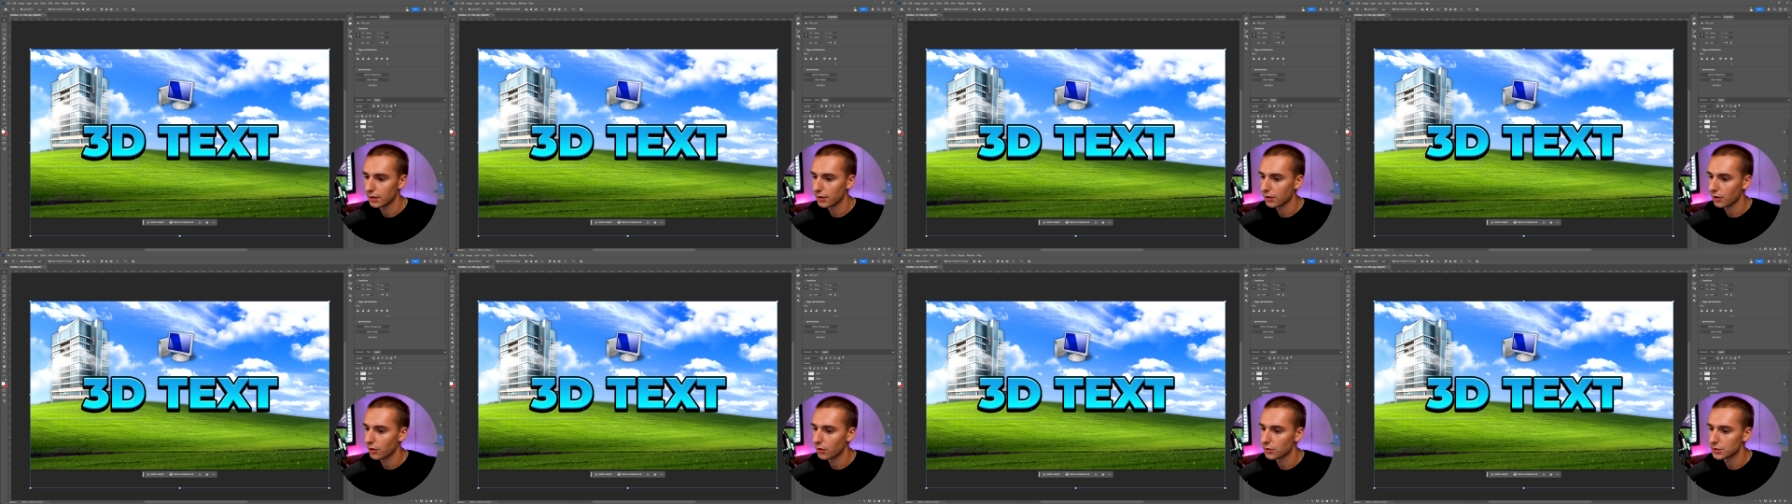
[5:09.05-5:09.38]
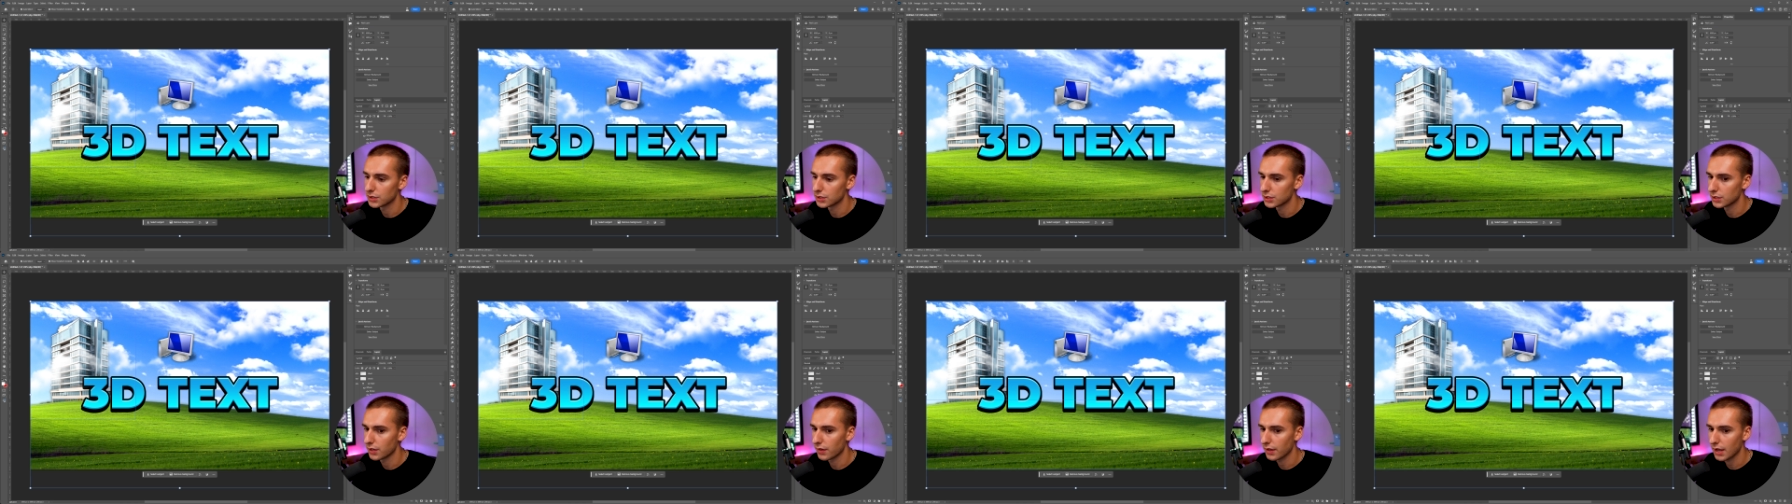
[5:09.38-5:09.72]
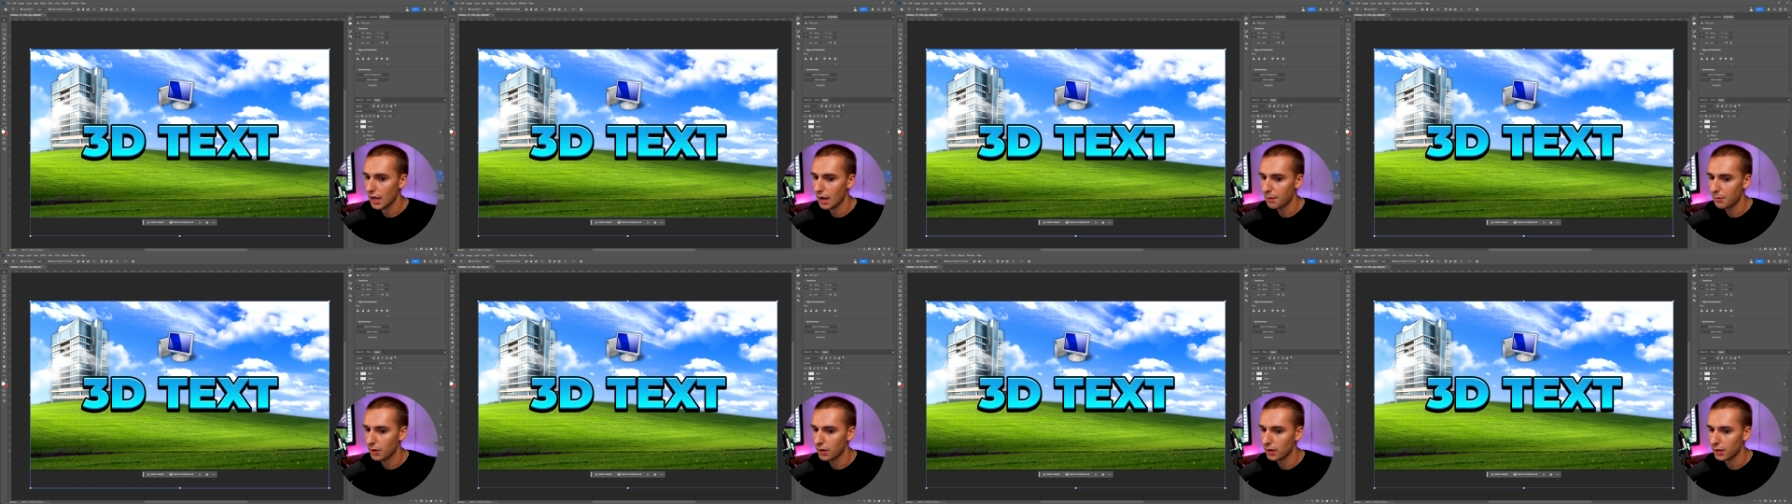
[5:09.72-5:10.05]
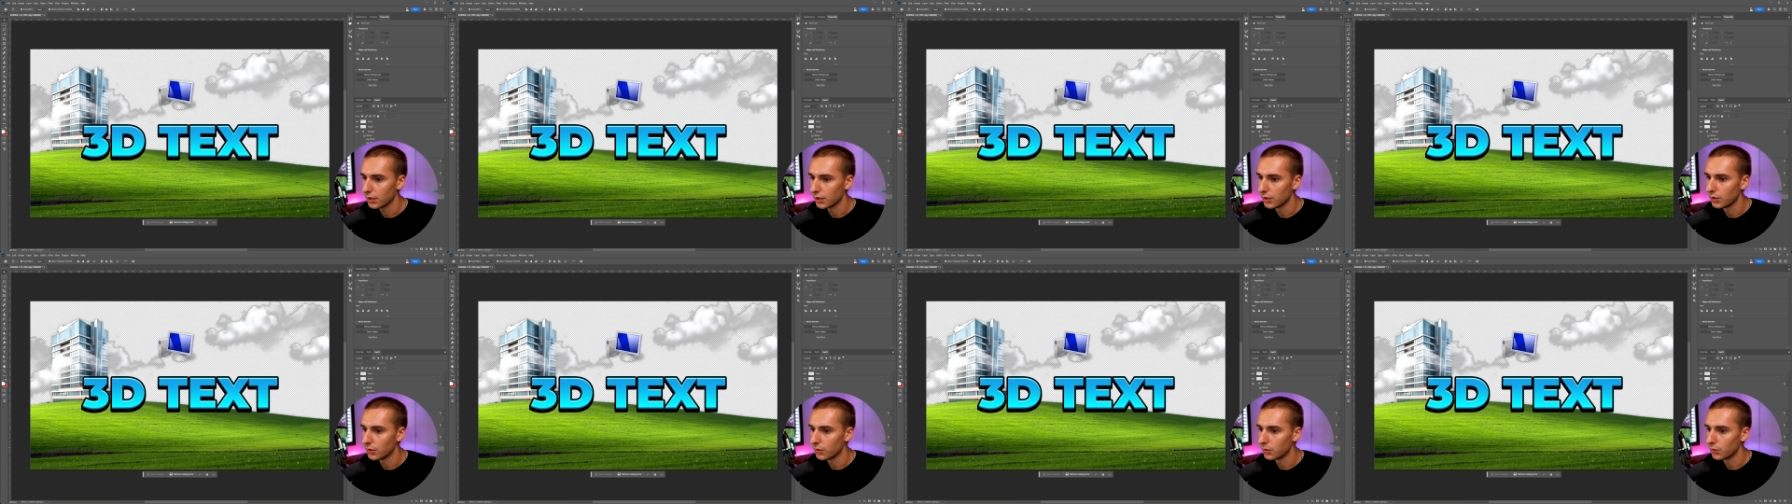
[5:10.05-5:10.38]
closest to the camera,
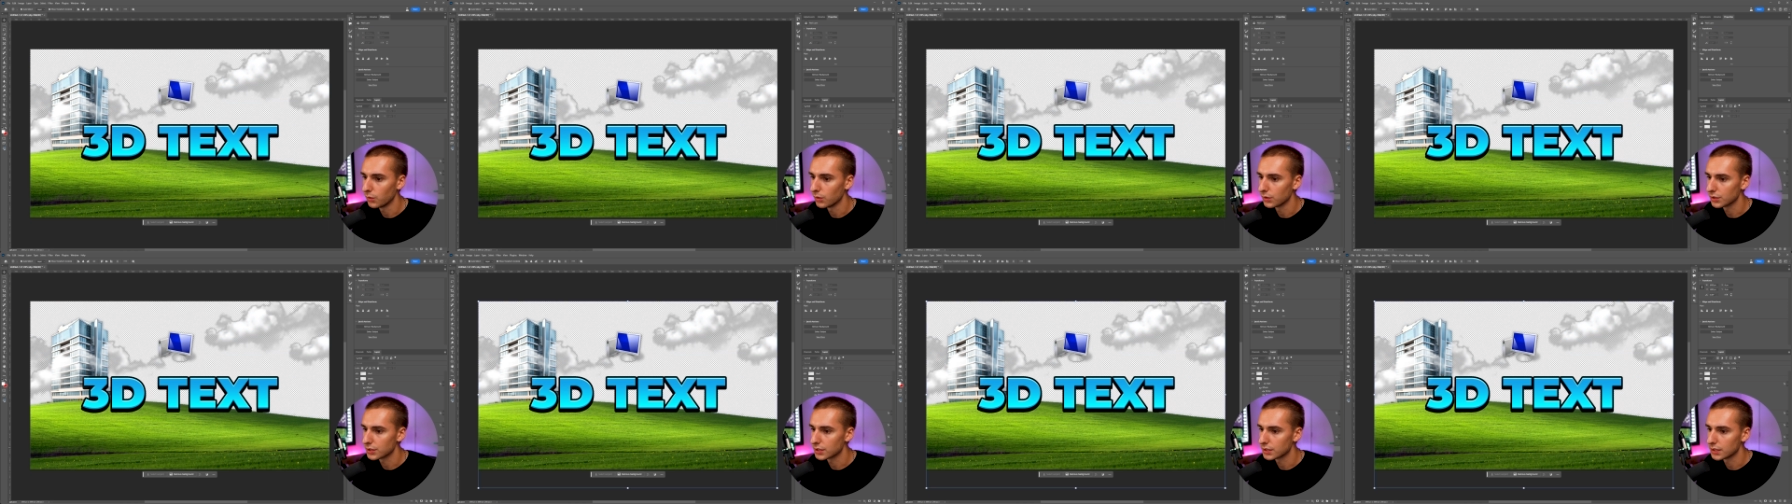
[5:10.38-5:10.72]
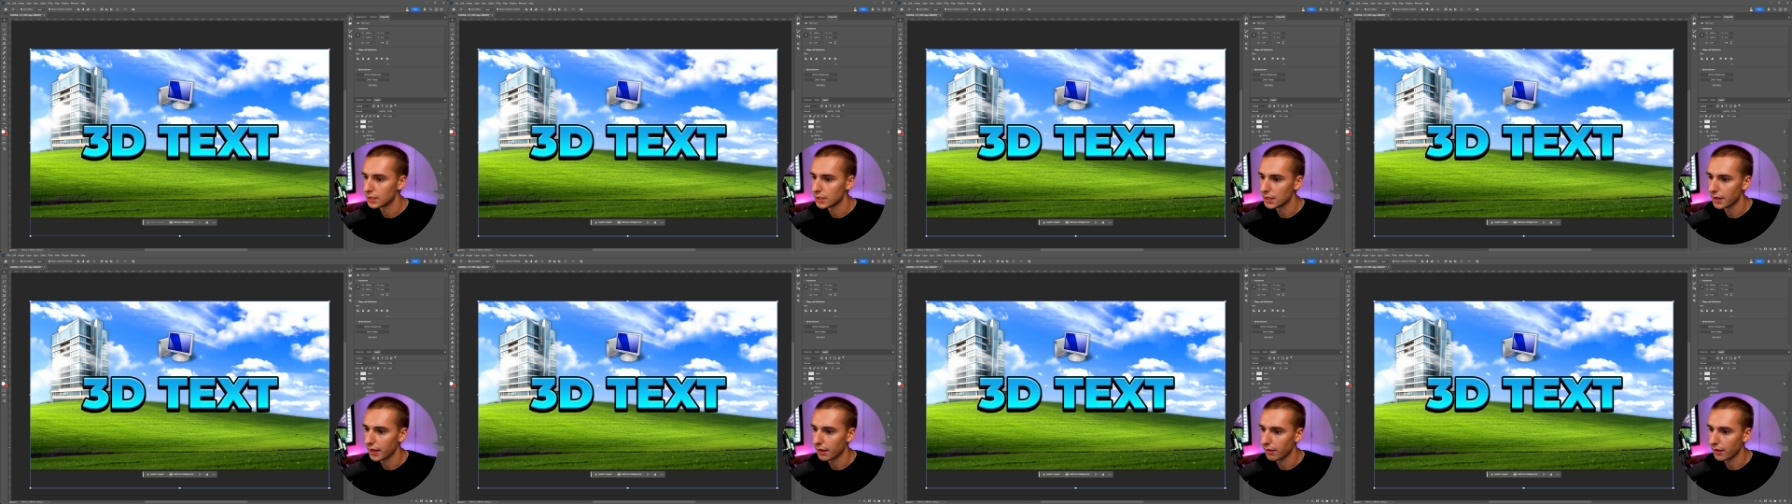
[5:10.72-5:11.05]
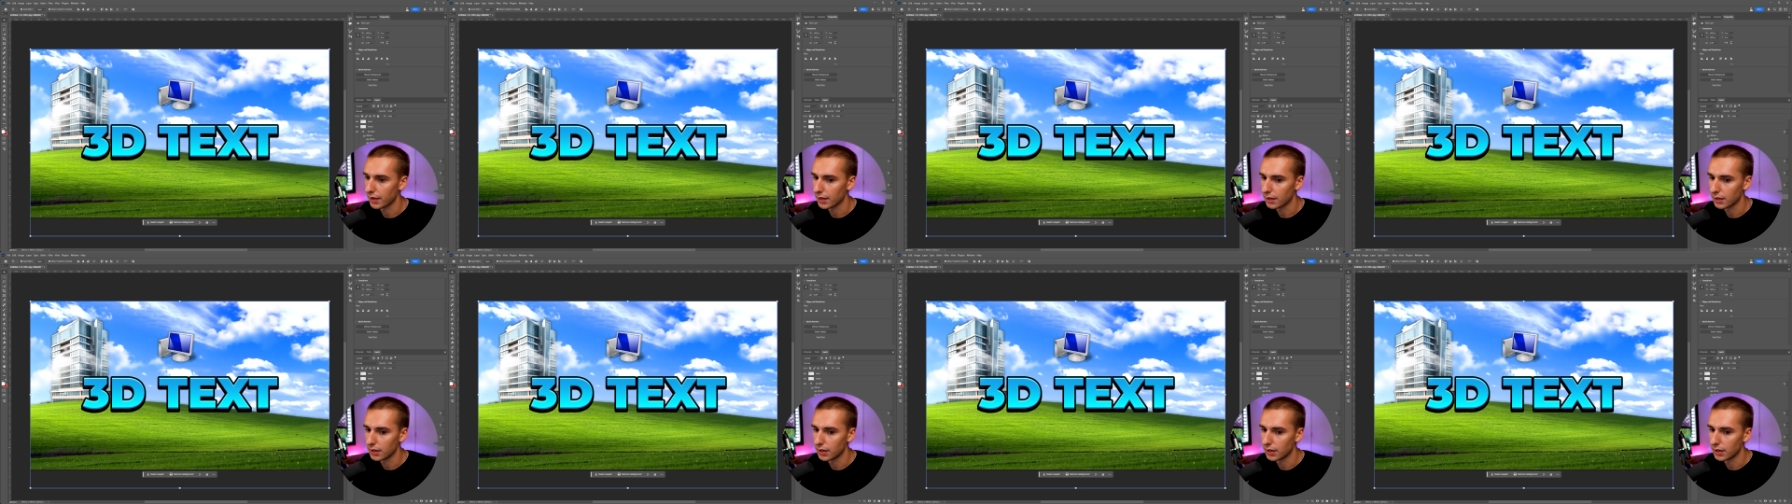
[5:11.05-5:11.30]
you will see that like,